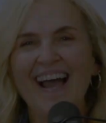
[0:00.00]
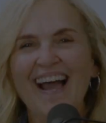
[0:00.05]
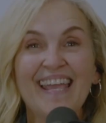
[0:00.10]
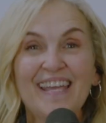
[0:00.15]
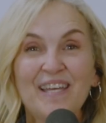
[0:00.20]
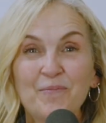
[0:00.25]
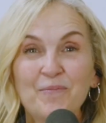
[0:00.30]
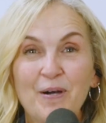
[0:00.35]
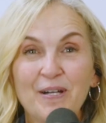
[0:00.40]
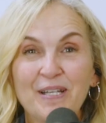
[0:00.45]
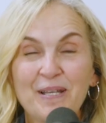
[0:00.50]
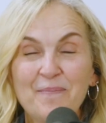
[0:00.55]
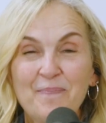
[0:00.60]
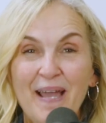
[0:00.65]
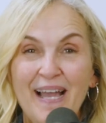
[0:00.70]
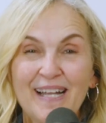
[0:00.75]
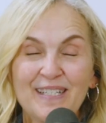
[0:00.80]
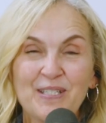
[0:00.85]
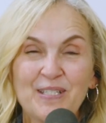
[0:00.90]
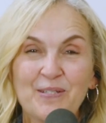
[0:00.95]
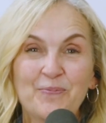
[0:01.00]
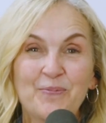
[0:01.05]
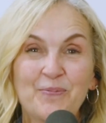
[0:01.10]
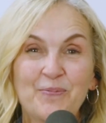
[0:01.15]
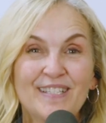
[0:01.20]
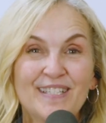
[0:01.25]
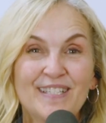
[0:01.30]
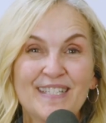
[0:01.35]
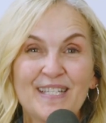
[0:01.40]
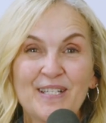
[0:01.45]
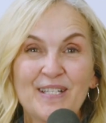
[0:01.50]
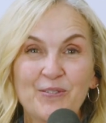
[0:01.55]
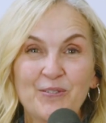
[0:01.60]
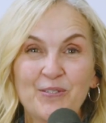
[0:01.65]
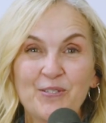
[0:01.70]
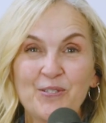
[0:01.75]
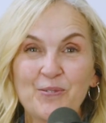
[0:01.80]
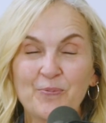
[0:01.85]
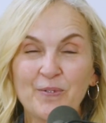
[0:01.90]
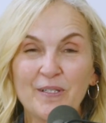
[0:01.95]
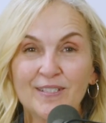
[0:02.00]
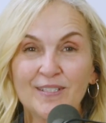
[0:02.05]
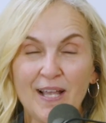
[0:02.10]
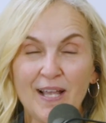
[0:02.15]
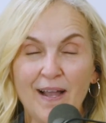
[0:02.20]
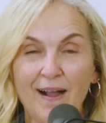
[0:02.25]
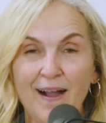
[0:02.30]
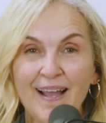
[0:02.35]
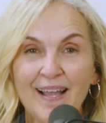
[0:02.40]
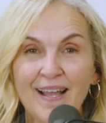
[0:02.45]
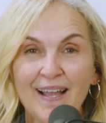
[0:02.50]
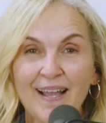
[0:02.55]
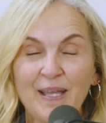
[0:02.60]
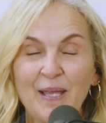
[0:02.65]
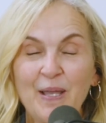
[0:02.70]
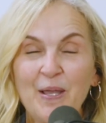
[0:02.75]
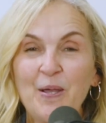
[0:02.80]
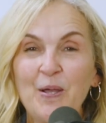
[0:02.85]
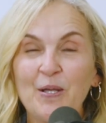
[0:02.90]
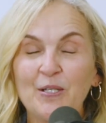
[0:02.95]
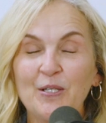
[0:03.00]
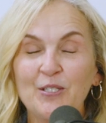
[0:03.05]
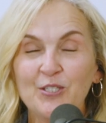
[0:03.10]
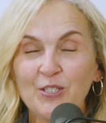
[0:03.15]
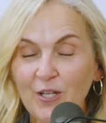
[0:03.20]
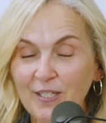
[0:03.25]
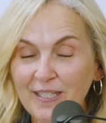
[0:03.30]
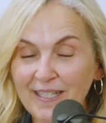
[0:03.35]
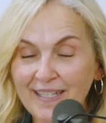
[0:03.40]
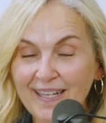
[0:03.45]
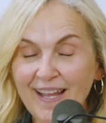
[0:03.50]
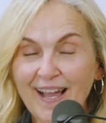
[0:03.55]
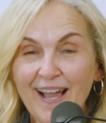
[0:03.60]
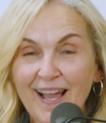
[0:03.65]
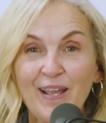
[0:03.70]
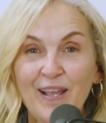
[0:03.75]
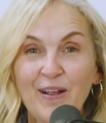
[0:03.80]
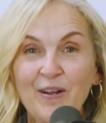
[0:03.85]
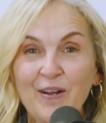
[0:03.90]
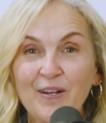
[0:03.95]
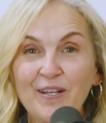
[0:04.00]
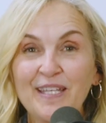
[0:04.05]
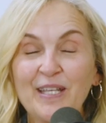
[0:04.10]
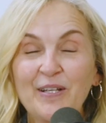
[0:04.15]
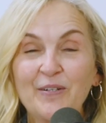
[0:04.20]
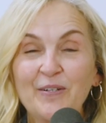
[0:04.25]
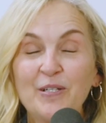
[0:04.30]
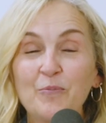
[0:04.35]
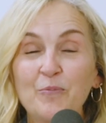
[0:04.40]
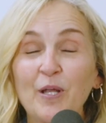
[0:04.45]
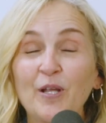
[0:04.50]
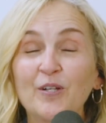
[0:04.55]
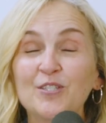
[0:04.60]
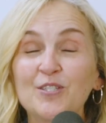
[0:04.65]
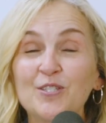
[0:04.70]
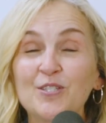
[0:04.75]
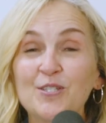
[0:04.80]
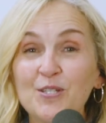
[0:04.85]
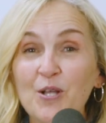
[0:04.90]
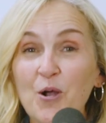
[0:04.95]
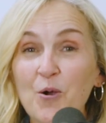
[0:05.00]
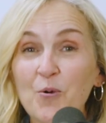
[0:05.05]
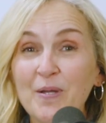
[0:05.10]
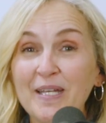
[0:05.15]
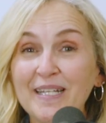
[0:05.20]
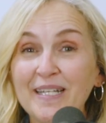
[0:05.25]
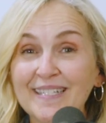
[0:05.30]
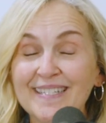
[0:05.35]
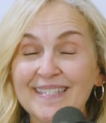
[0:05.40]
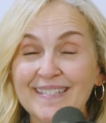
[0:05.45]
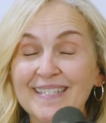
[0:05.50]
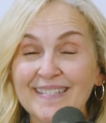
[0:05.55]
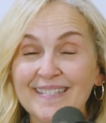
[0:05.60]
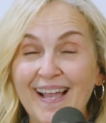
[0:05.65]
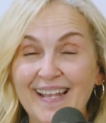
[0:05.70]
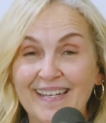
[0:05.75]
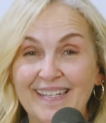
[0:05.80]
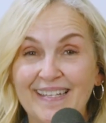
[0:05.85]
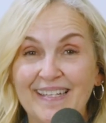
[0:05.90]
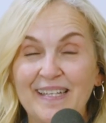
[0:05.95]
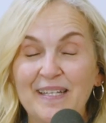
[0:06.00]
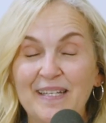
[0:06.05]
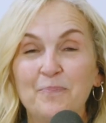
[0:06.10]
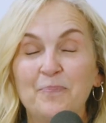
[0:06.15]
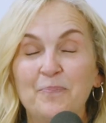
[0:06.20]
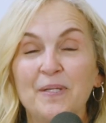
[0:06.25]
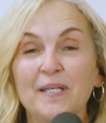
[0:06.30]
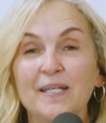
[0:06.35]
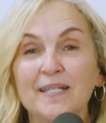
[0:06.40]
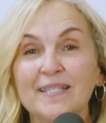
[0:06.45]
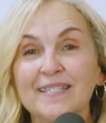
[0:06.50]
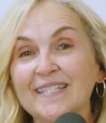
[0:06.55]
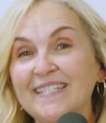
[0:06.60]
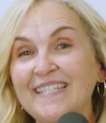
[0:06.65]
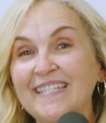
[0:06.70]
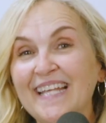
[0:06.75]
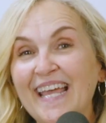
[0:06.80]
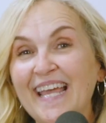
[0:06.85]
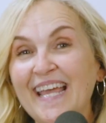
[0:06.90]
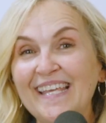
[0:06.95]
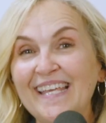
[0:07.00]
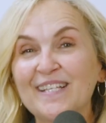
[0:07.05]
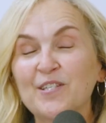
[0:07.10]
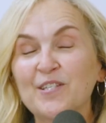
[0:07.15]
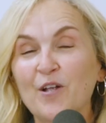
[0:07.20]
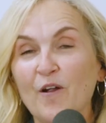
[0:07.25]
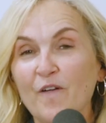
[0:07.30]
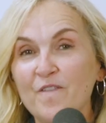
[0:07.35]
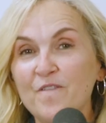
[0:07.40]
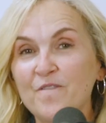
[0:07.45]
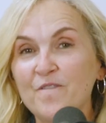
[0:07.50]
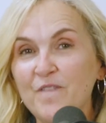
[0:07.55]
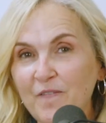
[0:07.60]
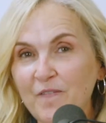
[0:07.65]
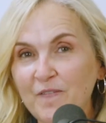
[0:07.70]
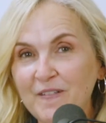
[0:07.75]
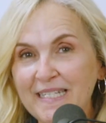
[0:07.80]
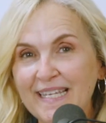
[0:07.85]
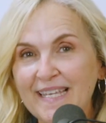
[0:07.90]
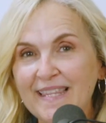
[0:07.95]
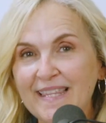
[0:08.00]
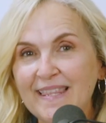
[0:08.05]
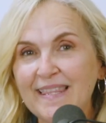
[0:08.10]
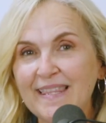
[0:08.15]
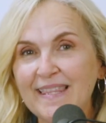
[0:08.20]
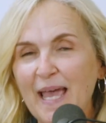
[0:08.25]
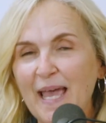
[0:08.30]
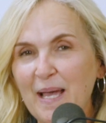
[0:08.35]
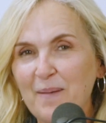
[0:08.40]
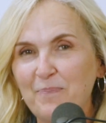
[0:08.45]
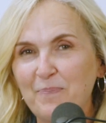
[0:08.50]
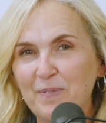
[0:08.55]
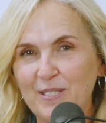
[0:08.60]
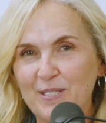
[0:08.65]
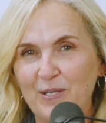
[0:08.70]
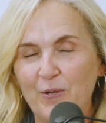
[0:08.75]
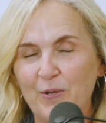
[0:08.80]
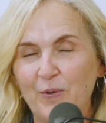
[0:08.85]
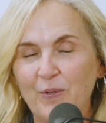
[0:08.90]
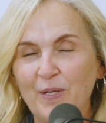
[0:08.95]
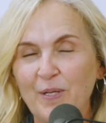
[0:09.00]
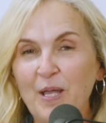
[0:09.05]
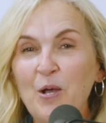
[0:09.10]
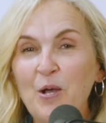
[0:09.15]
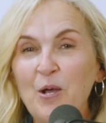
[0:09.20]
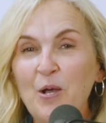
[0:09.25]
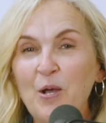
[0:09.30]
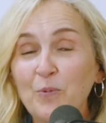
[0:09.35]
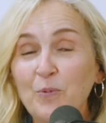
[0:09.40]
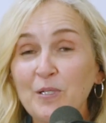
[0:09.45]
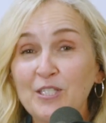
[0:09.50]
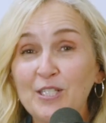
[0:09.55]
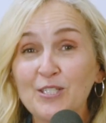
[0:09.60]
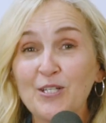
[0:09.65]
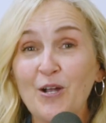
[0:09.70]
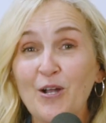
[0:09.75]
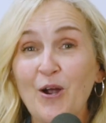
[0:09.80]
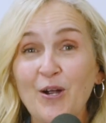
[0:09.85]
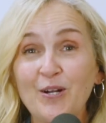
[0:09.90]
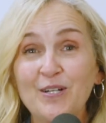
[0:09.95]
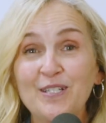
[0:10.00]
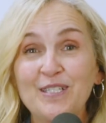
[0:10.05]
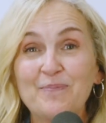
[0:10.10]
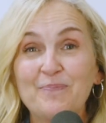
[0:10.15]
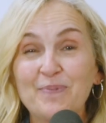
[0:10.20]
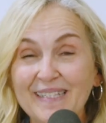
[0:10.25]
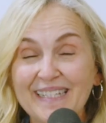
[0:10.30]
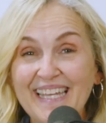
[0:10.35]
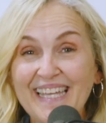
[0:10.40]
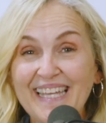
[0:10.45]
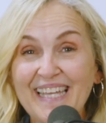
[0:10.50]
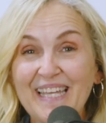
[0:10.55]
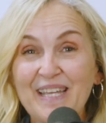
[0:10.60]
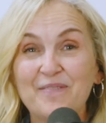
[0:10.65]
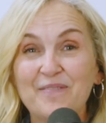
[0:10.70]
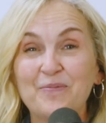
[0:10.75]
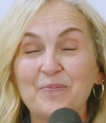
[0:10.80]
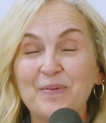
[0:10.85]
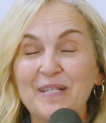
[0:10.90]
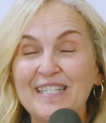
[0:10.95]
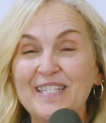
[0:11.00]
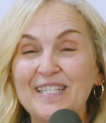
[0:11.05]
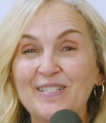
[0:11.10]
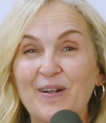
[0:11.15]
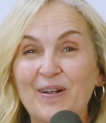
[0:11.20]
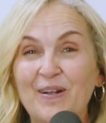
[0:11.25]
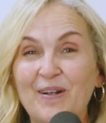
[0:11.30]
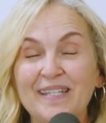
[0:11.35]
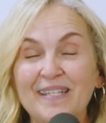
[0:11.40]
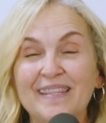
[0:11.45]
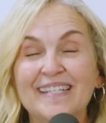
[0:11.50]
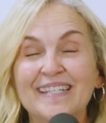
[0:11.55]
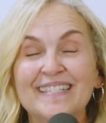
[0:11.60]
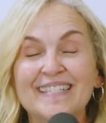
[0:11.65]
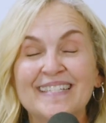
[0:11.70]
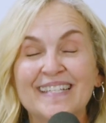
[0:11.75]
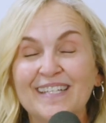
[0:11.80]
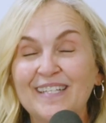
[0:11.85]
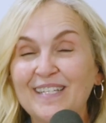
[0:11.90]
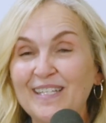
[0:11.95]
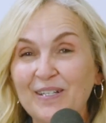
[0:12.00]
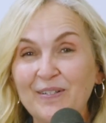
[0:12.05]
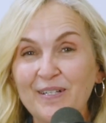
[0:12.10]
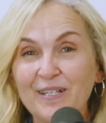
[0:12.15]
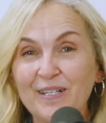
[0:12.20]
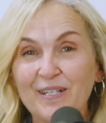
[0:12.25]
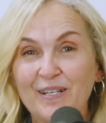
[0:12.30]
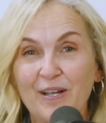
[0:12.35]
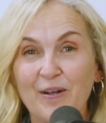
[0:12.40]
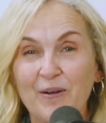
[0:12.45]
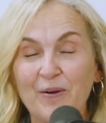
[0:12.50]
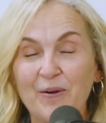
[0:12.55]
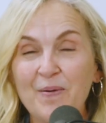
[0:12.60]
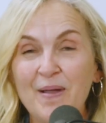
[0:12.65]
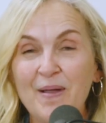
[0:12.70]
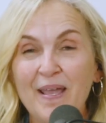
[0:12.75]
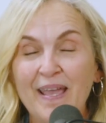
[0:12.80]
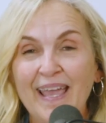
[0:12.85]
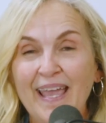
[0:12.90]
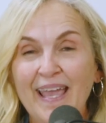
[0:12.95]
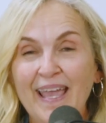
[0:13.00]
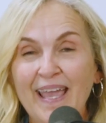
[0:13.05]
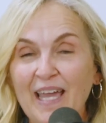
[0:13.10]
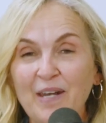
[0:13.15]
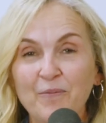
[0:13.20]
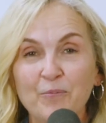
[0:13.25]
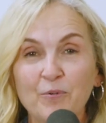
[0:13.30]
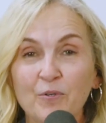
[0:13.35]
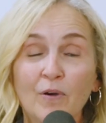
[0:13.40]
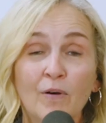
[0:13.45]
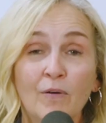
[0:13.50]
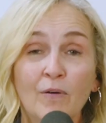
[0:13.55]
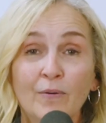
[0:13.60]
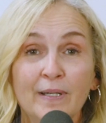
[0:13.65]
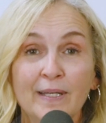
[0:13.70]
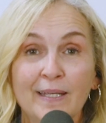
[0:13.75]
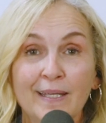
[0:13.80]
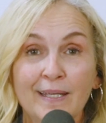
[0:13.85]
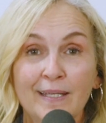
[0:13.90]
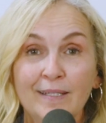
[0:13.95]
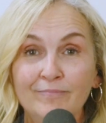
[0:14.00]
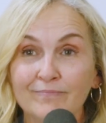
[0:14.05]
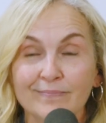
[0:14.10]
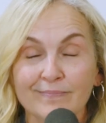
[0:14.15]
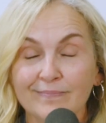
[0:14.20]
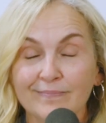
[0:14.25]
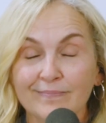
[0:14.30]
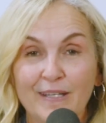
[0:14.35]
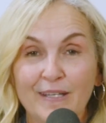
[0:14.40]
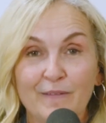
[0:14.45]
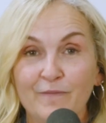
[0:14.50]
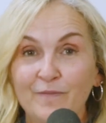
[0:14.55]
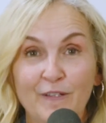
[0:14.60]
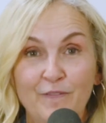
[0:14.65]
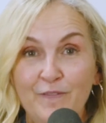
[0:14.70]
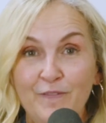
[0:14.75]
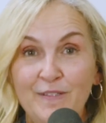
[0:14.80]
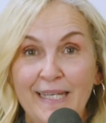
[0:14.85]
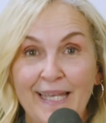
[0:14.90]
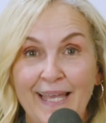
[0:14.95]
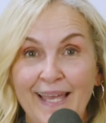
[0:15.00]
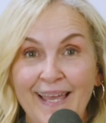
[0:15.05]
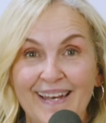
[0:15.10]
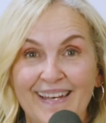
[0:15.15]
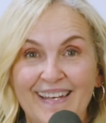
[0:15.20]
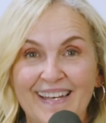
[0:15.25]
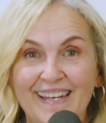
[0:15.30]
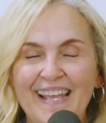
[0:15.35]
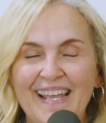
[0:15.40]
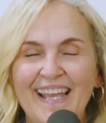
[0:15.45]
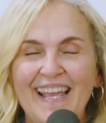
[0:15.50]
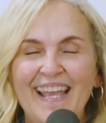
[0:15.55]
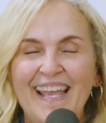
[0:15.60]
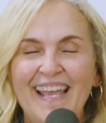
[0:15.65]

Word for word: Hi, and welcome back to Real Sisters Real Talk. Shauna and I are here, and we are so excited because today is our 50th episode, which is hard to believe. We started this a year ago, and we're already 50 in.